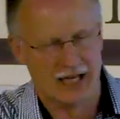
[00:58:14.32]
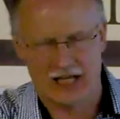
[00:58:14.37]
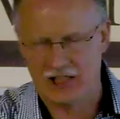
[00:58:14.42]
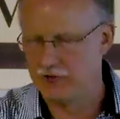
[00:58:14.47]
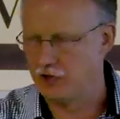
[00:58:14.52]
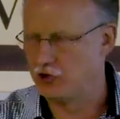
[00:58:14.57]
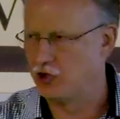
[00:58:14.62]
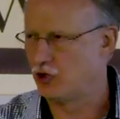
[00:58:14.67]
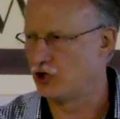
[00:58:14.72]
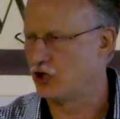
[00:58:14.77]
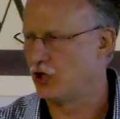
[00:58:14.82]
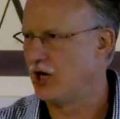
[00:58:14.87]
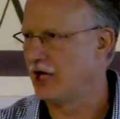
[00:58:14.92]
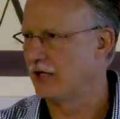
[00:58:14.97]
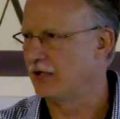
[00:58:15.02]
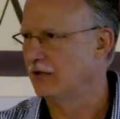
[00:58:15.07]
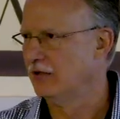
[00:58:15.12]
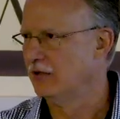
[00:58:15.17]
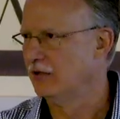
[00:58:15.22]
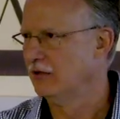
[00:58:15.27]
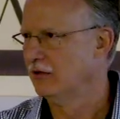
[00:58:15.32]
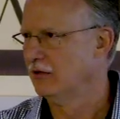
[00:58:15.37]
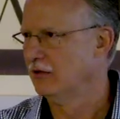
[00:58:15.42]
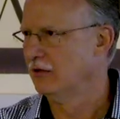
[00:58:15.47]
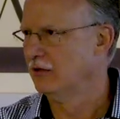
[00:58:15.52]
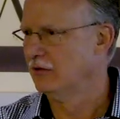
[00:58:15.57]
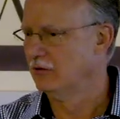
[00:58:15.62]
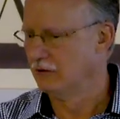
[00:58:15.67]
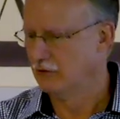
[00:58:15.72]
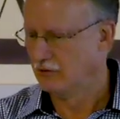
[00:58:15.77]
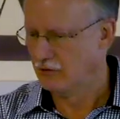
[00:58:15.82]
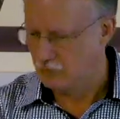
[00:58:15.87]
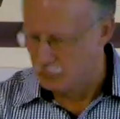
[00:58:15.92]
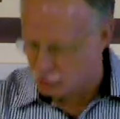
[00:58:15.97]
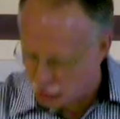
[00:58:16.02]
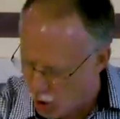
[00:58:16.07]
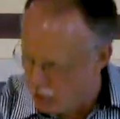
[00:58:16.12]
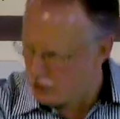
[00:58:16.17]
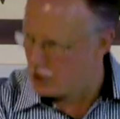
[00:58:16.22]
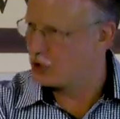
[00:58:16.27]
That's what you're taught.
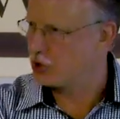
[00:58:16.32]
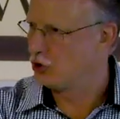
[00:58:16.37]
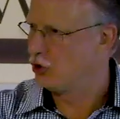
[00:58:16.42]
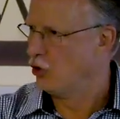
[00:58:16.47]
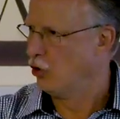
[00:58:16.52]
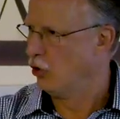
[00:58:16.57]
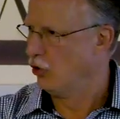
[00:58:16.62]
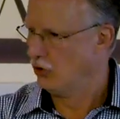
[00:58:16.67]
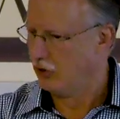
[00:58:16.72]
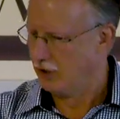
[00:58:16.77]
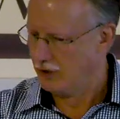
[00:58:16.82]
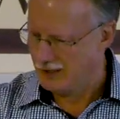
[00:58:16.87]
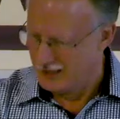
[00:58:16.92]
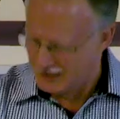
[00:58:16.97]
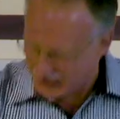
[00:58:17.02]
Go to school,